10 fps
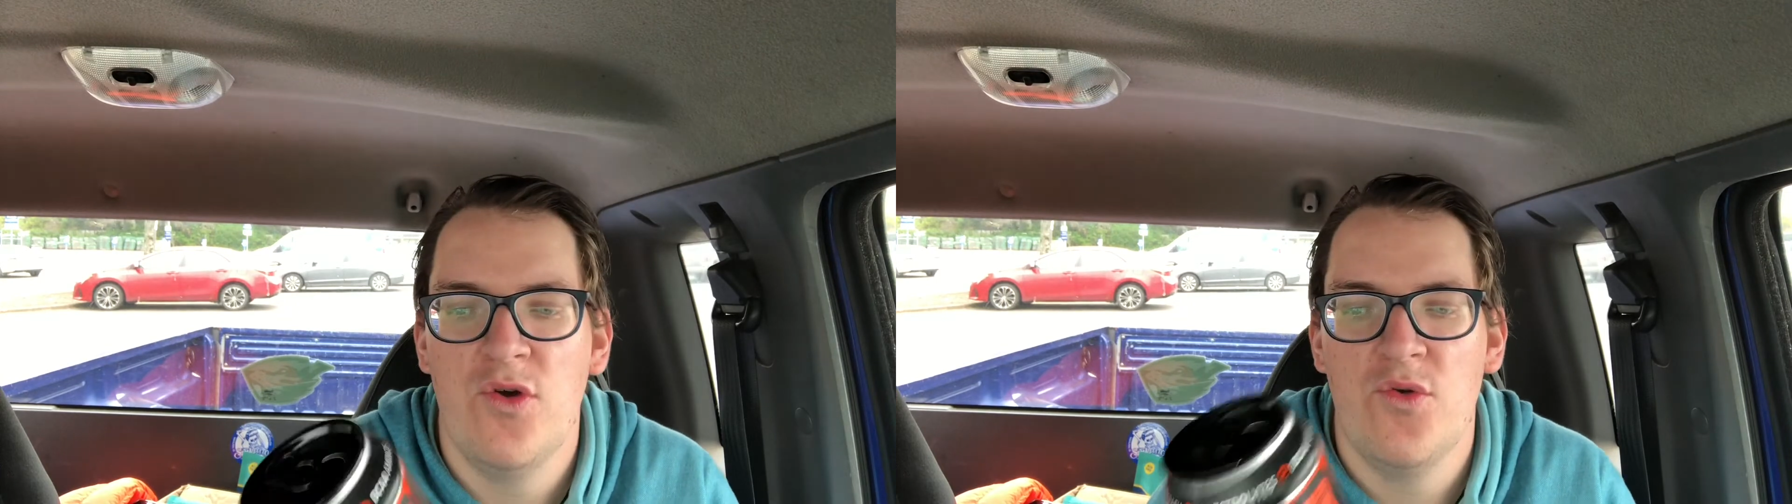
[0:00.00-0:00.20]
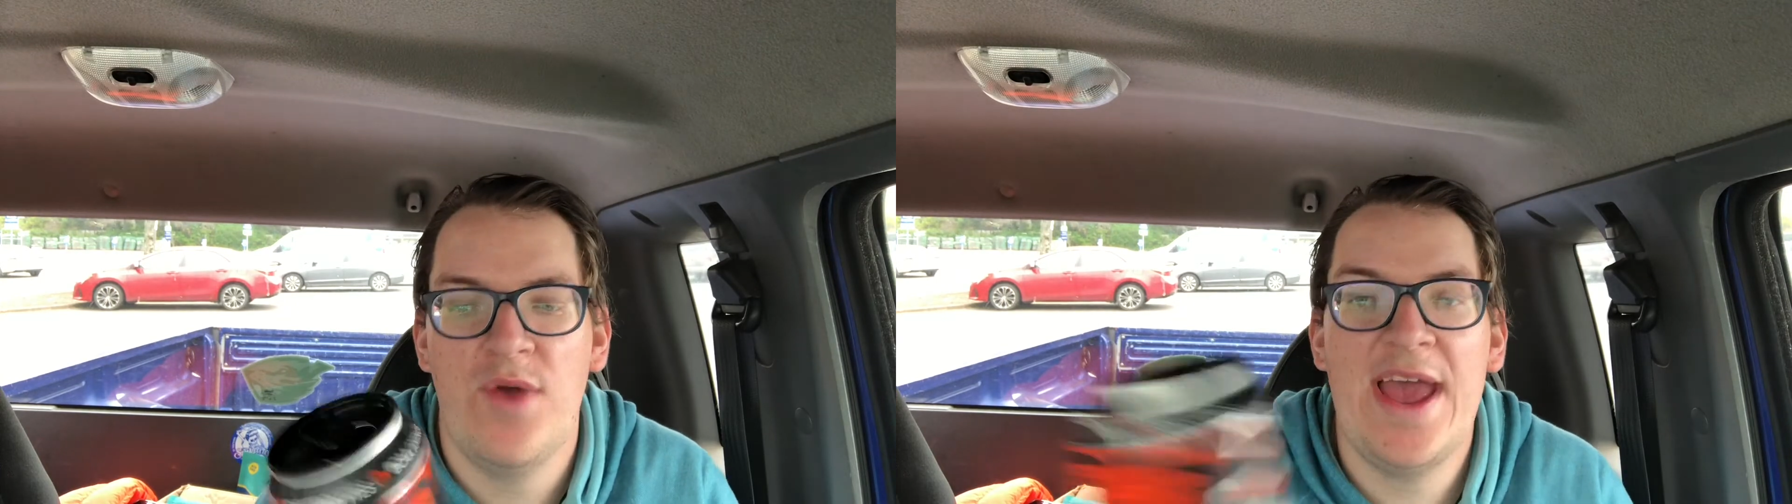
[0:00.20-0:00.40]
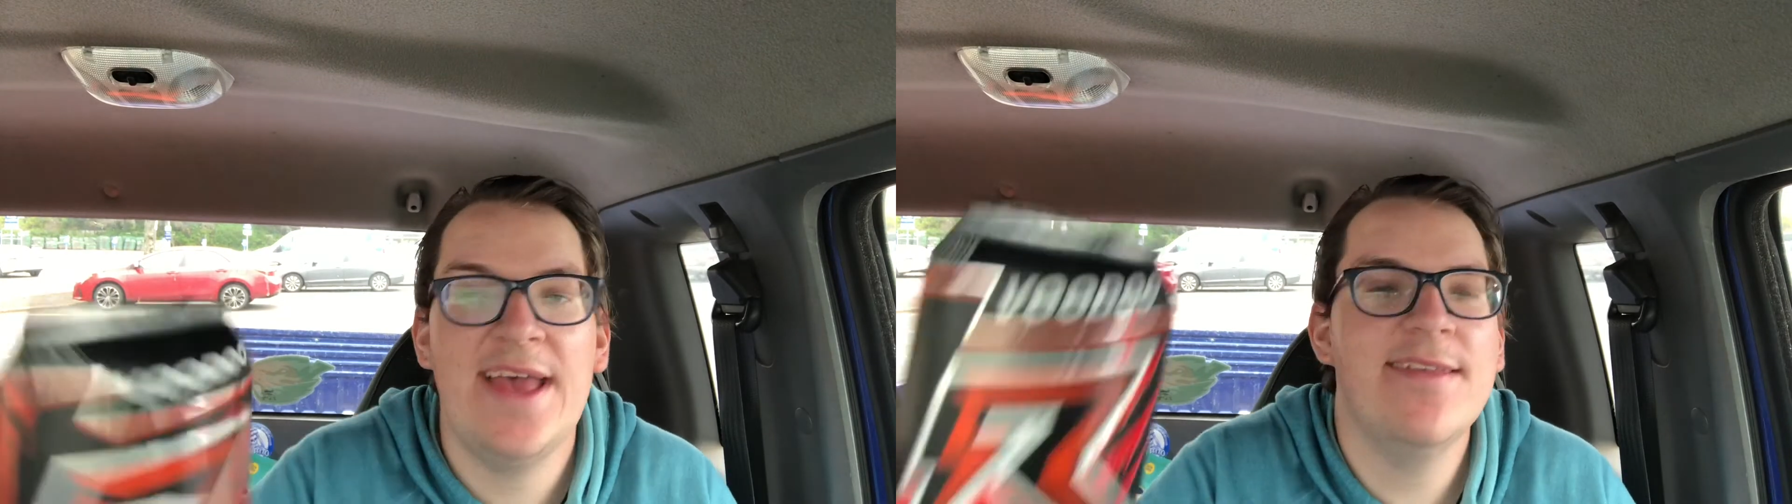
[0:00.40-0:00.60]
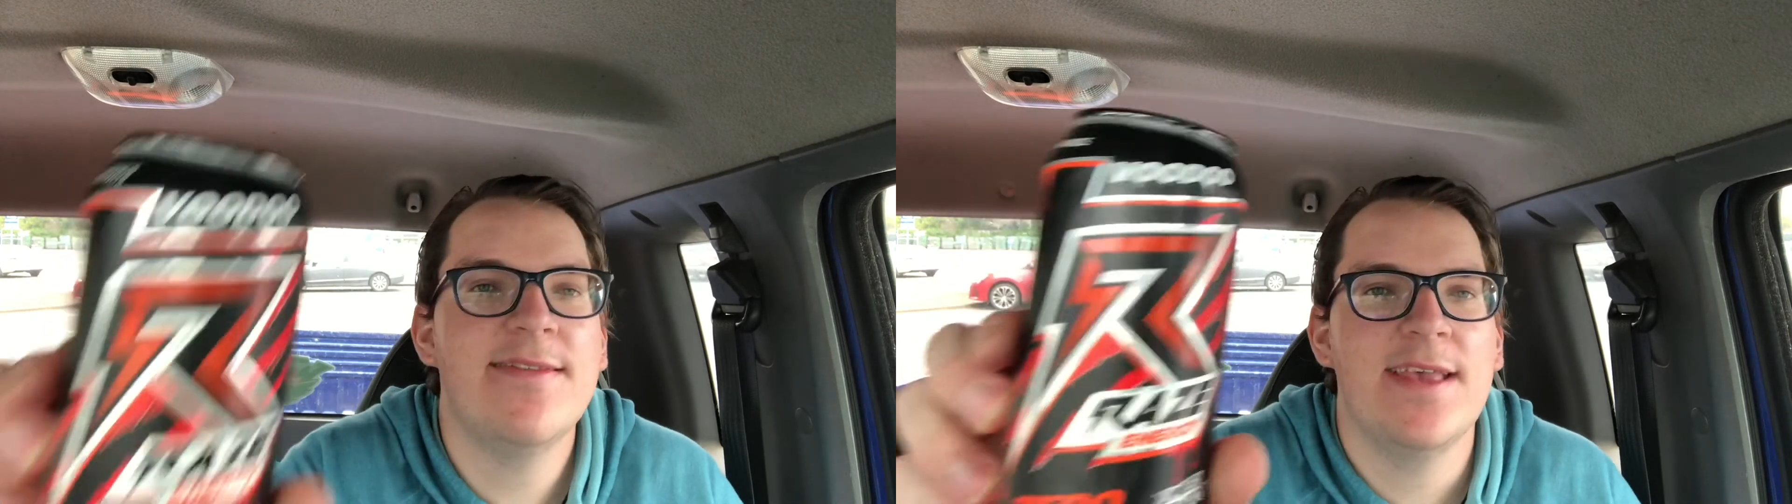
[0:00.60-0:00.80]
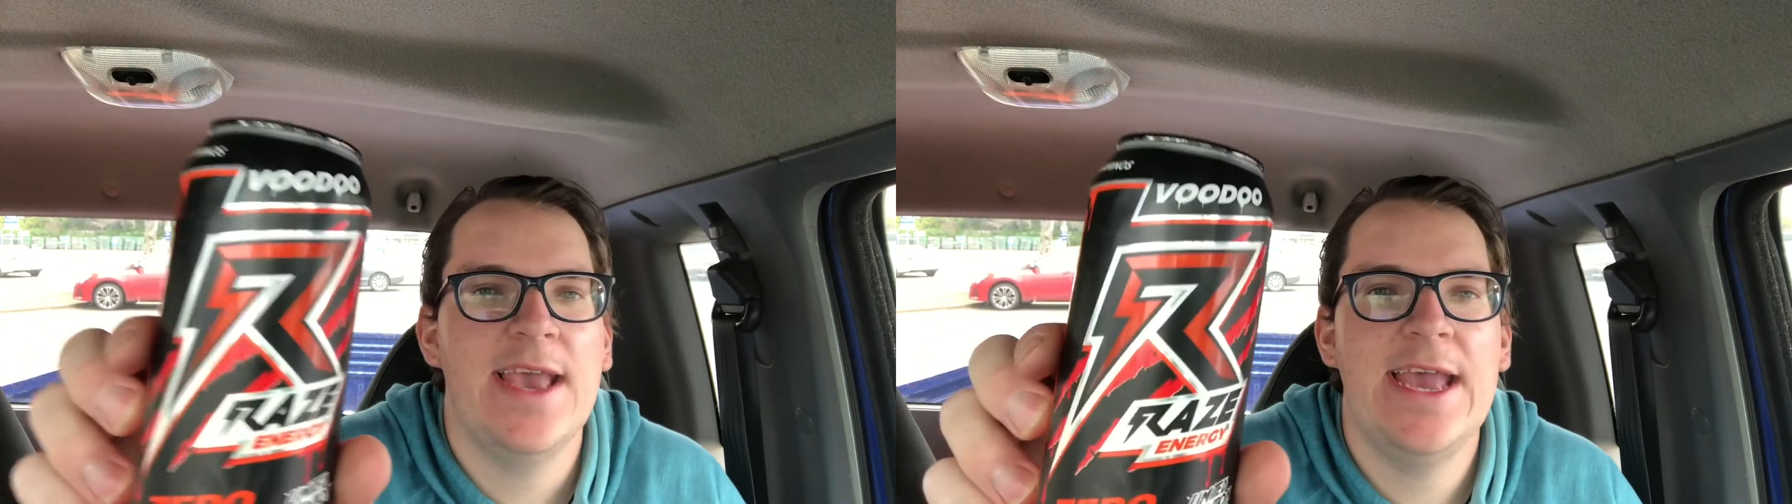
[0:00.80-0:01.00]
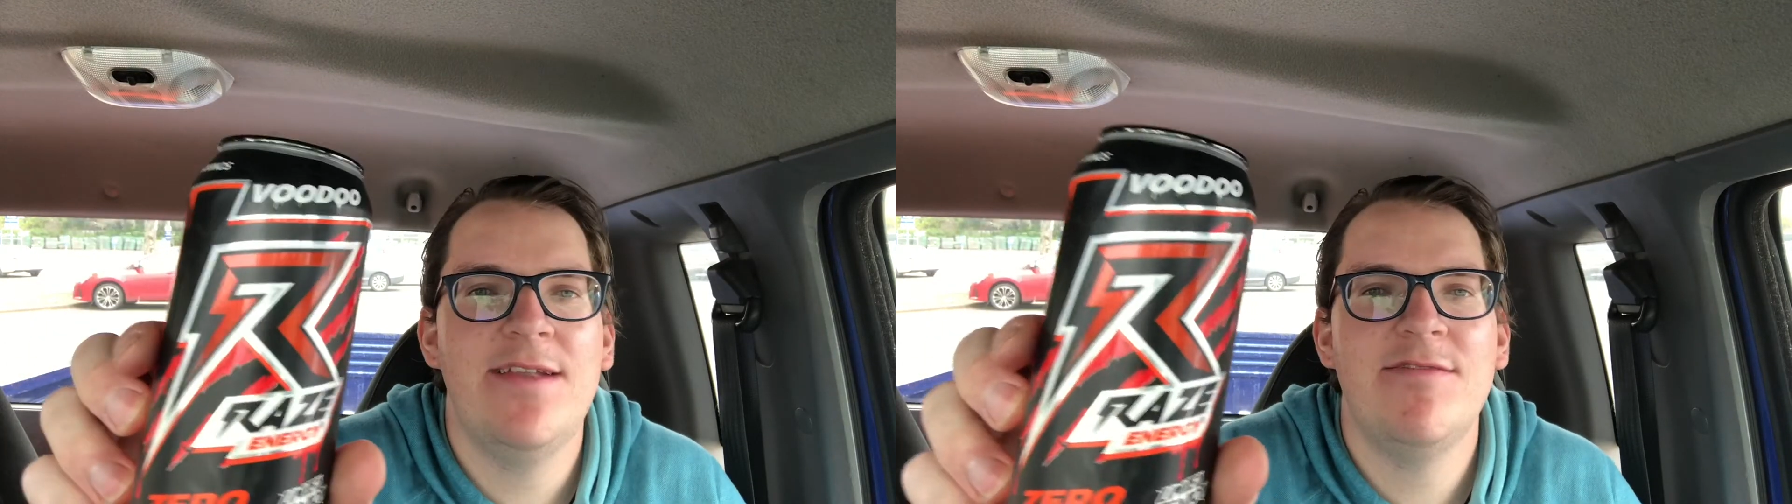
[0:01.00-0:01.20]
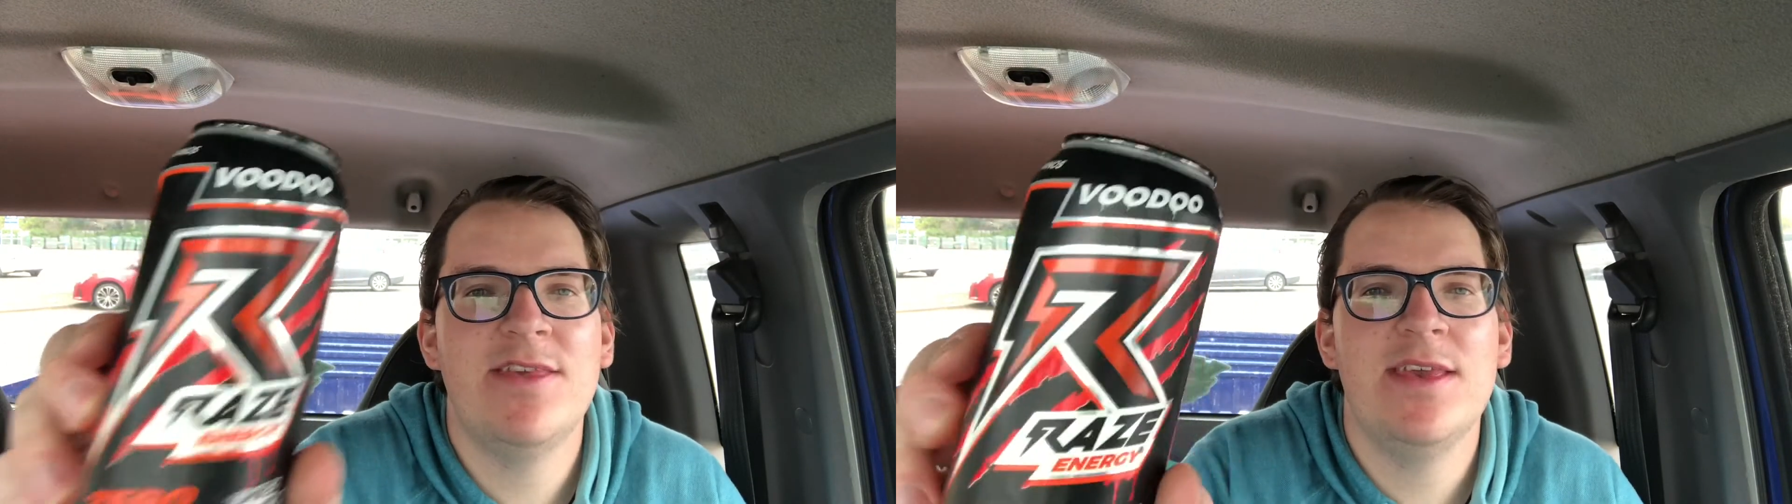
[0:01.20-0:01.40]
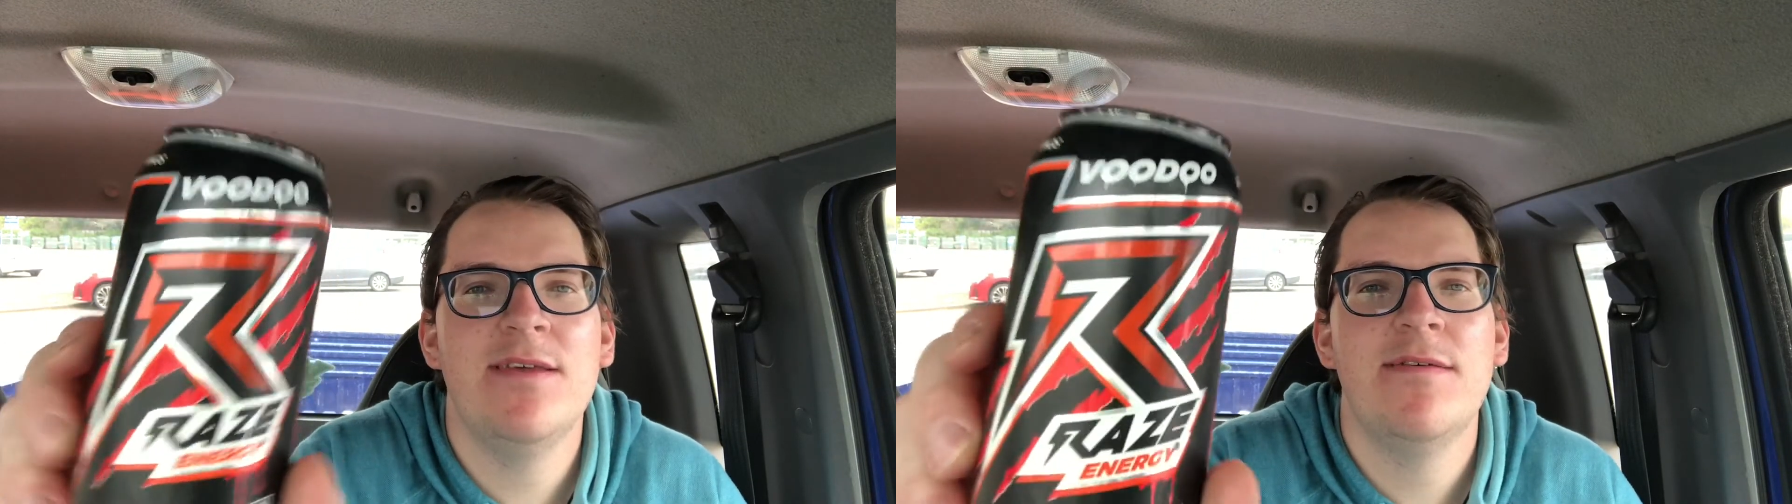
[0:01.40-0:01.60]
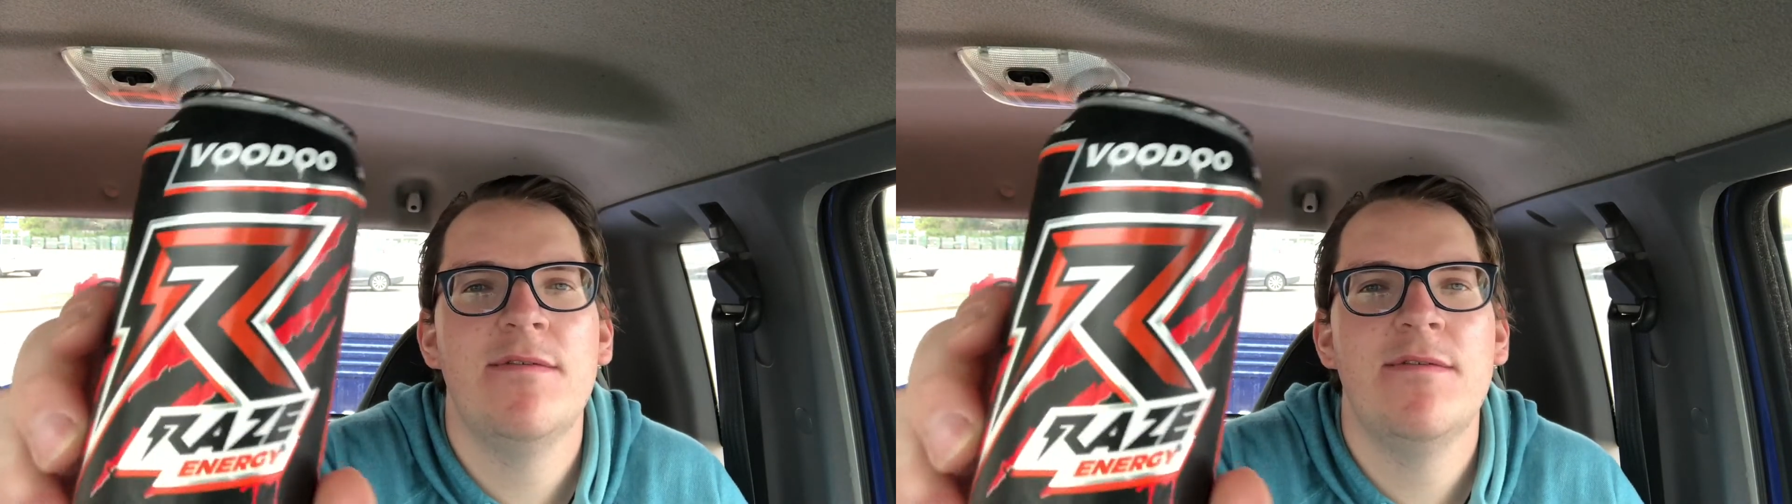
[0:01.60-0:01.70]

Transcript: Raze Energy